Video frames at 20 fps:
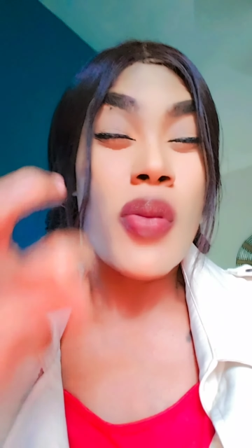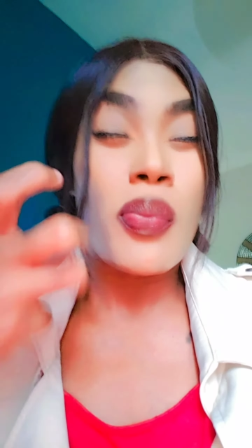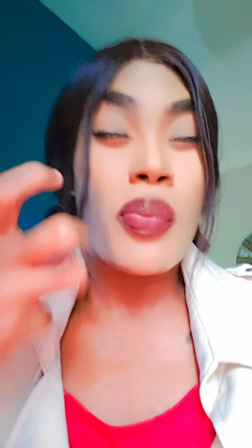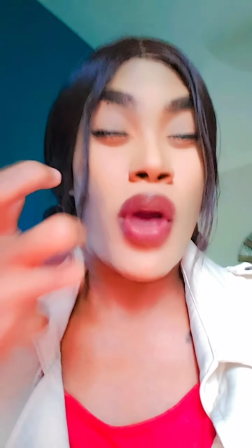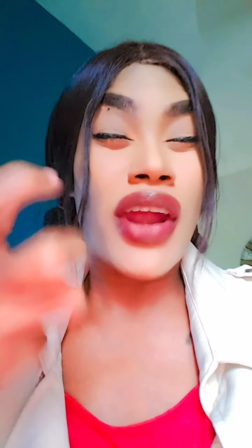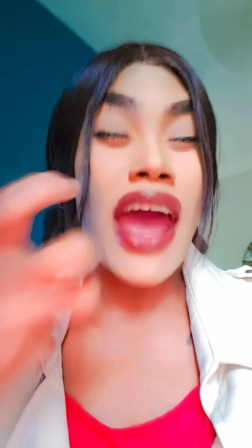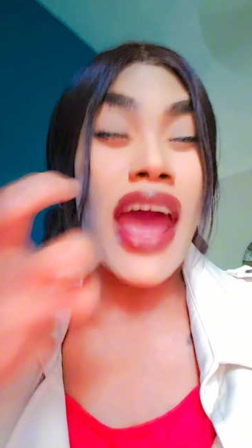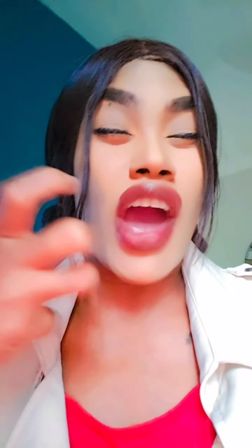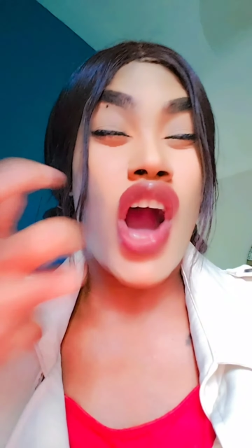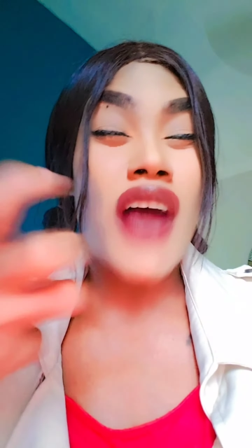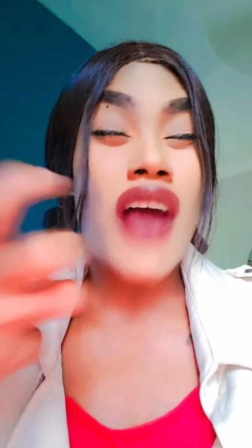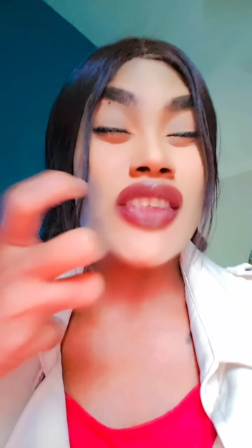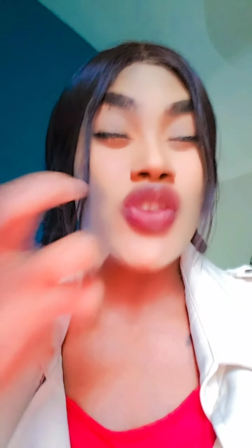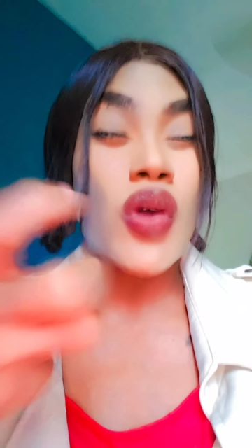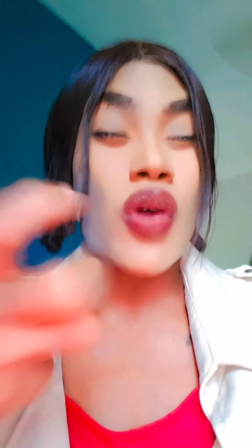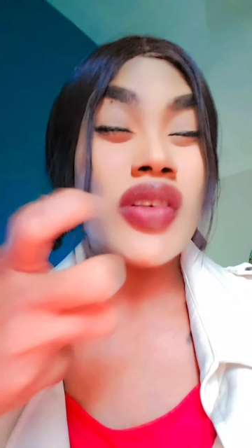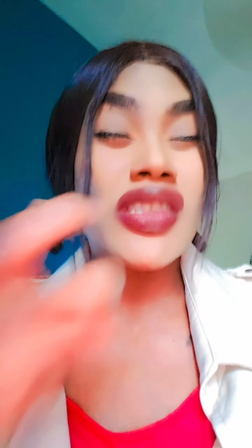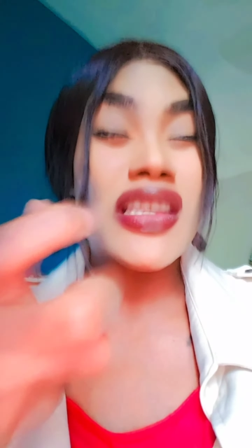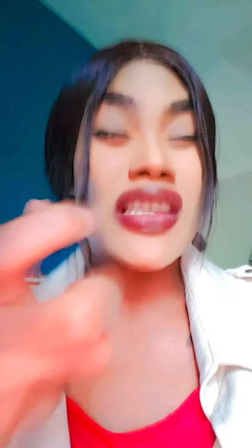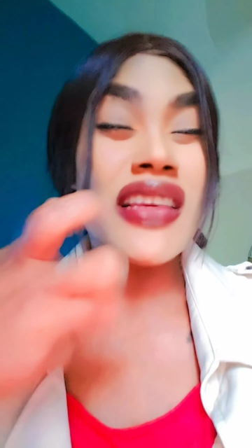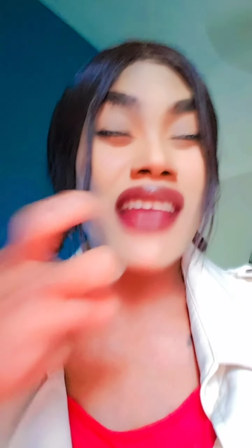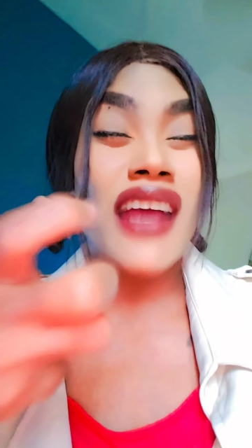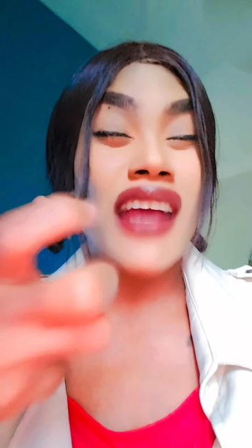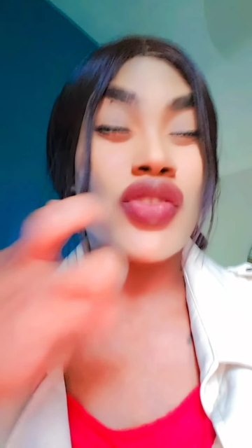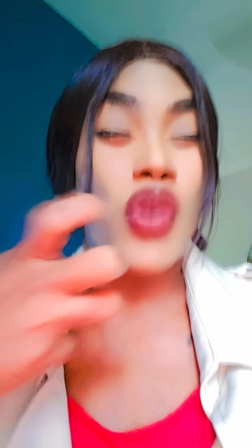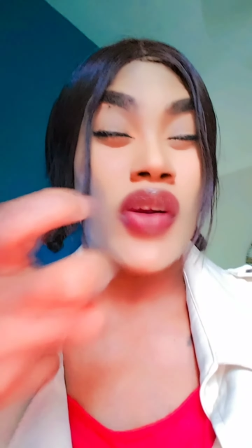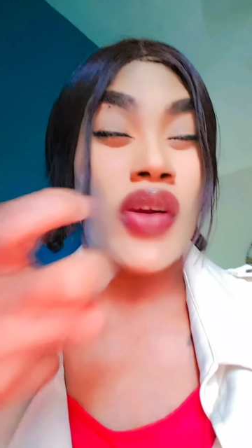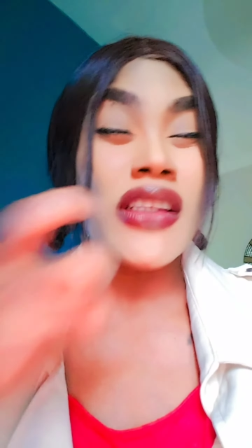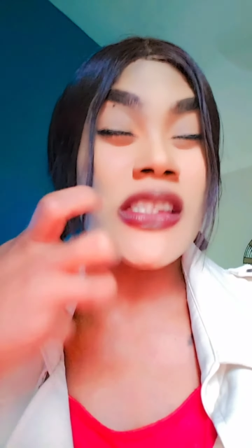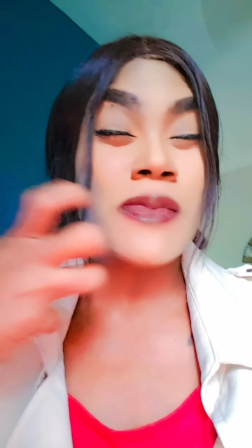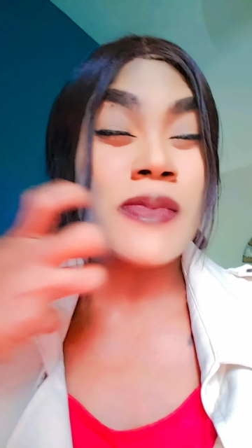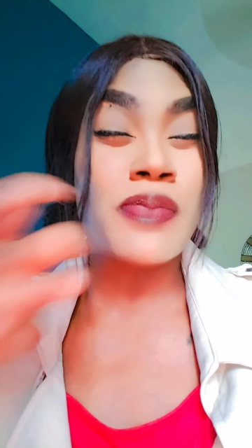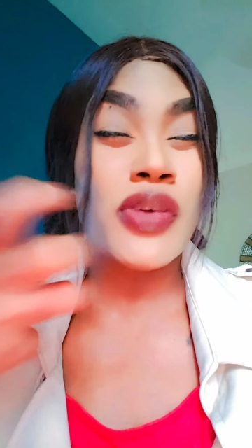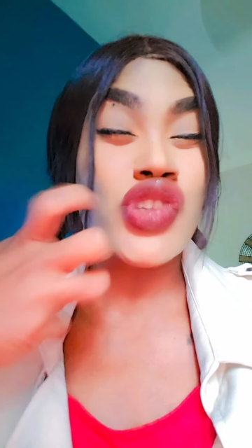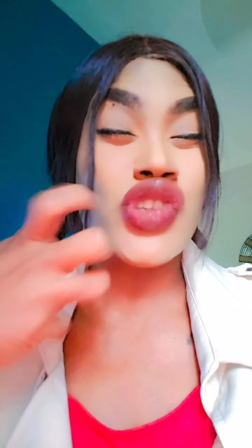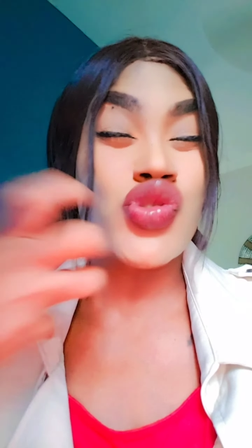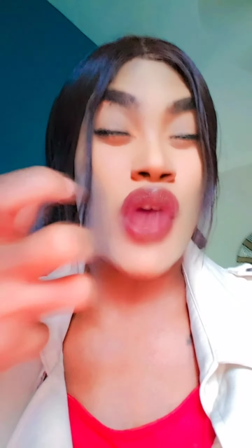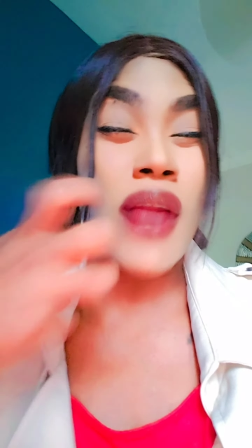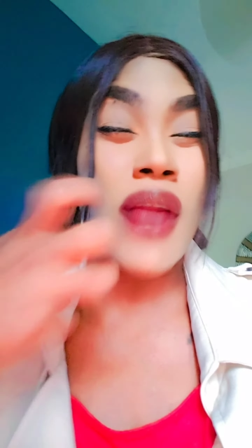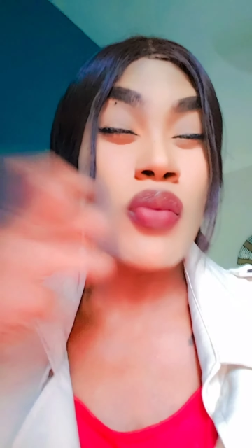But I also see not only
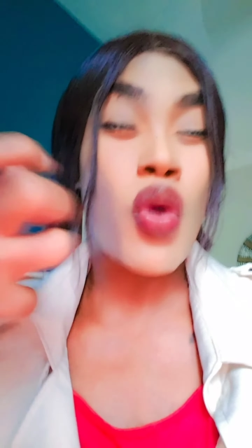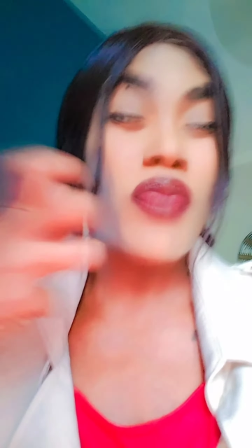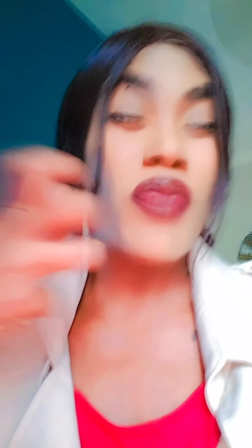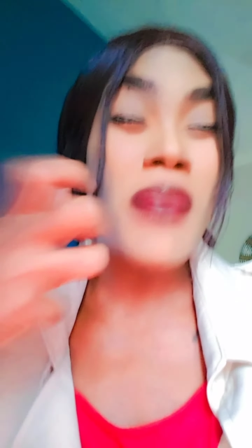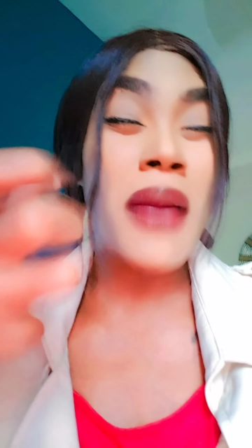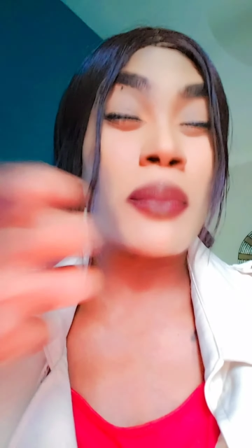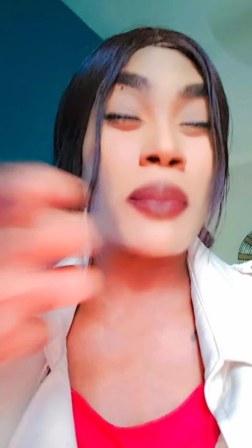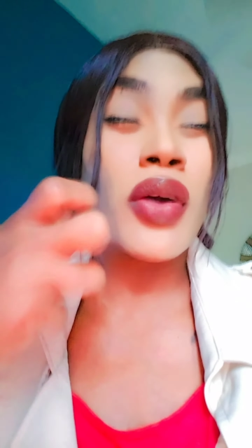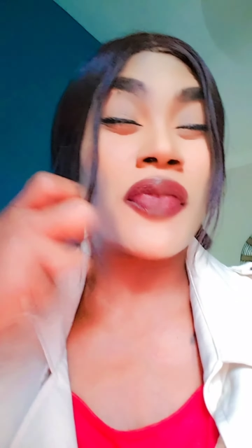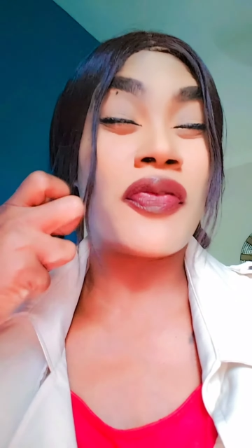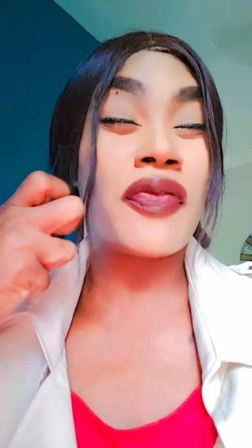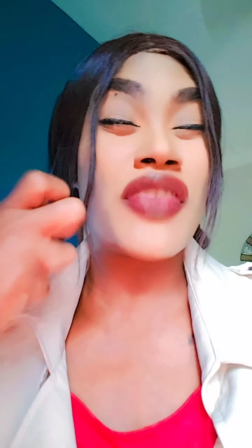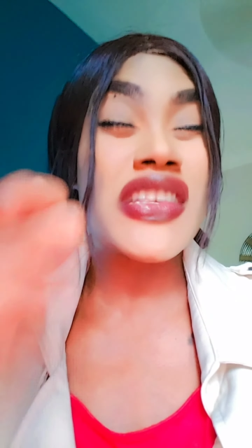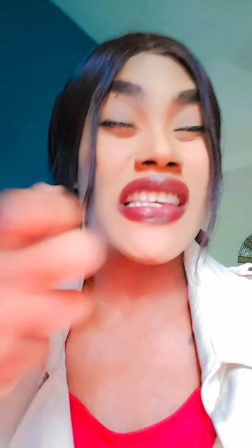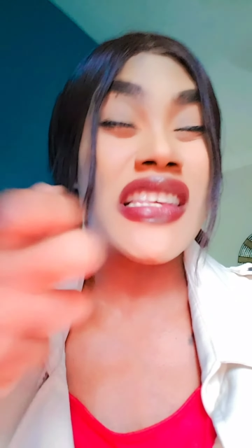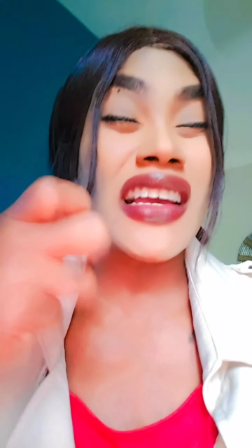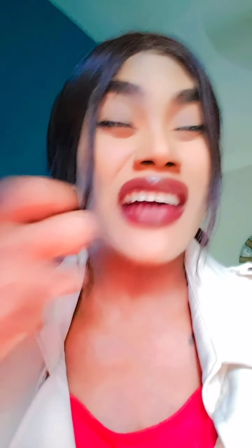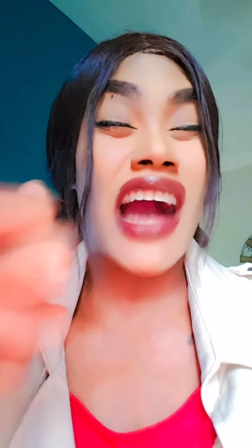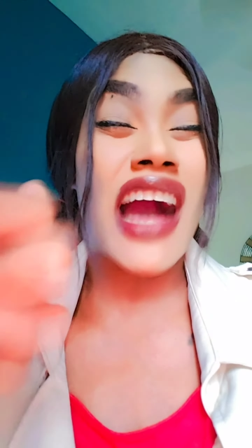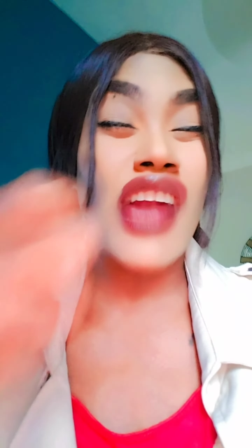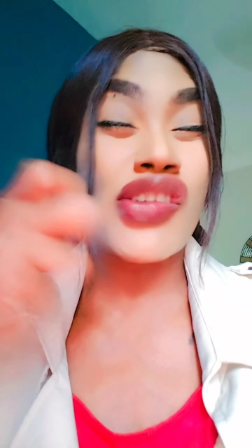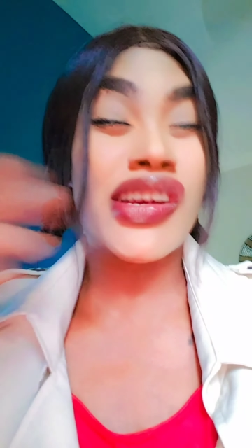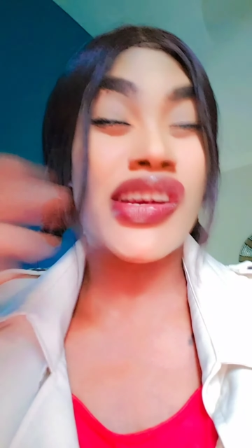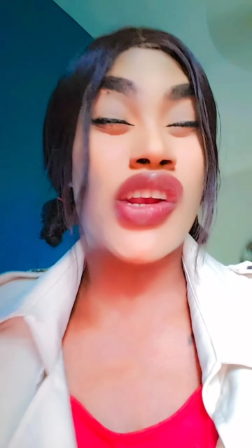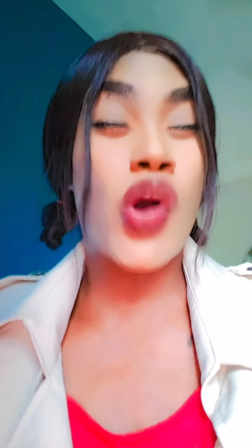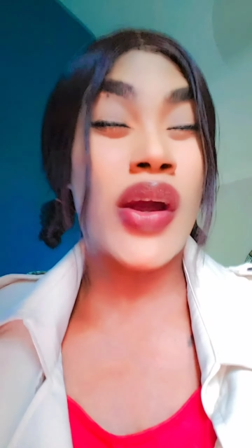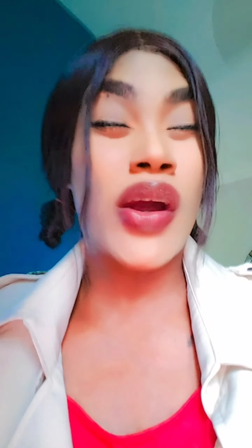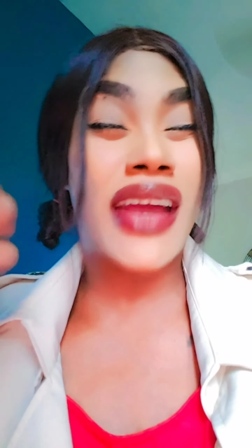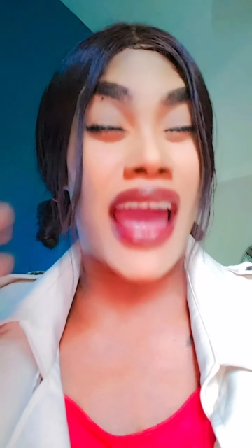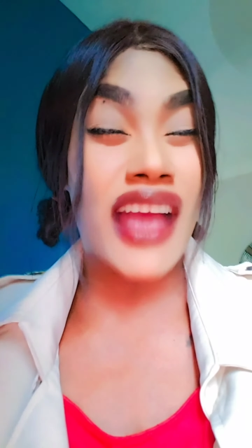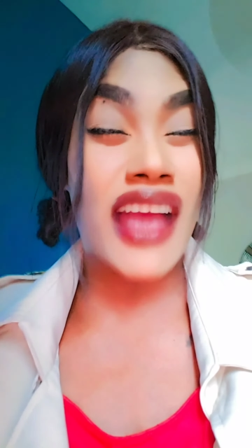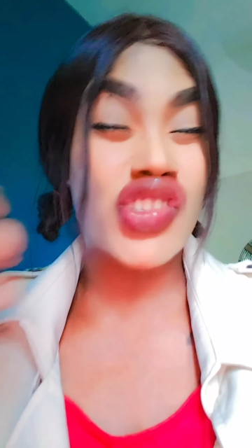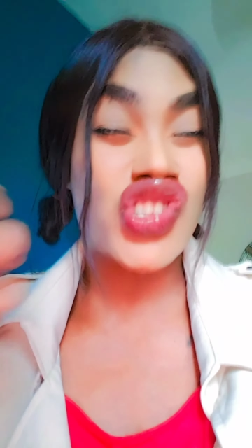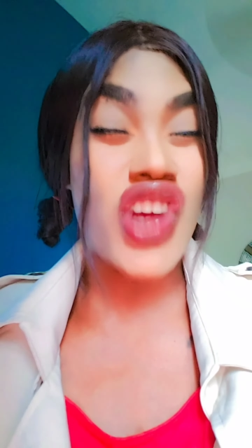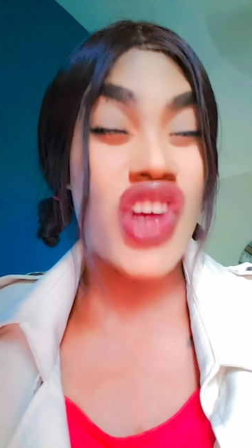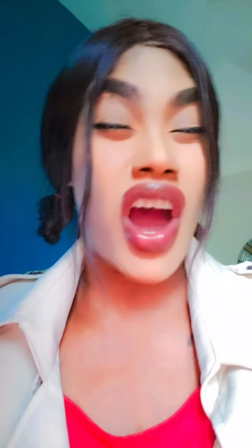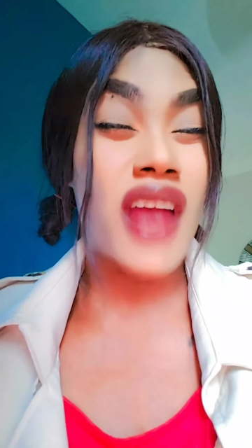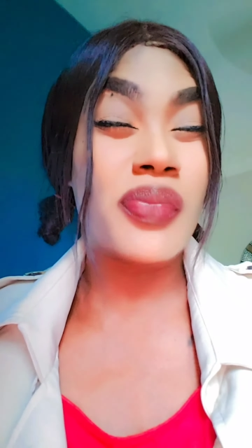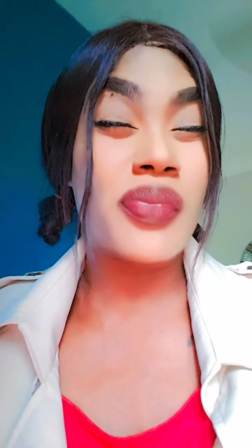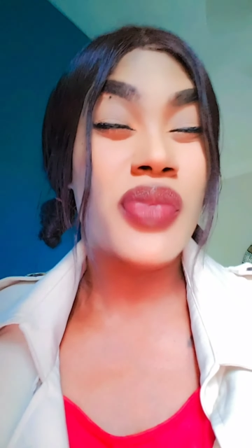spiritual movement, but physical
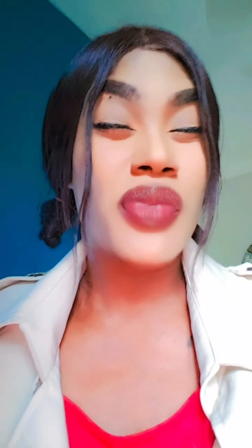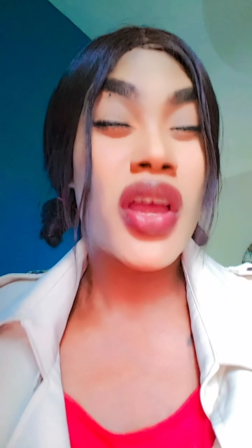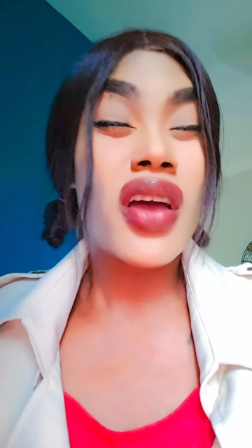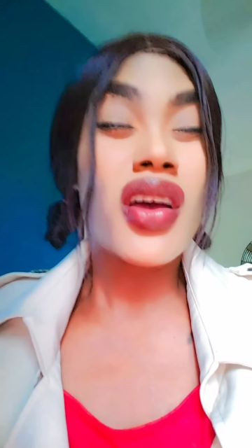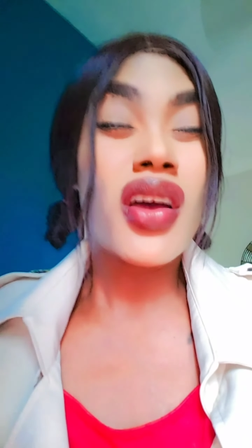relocation.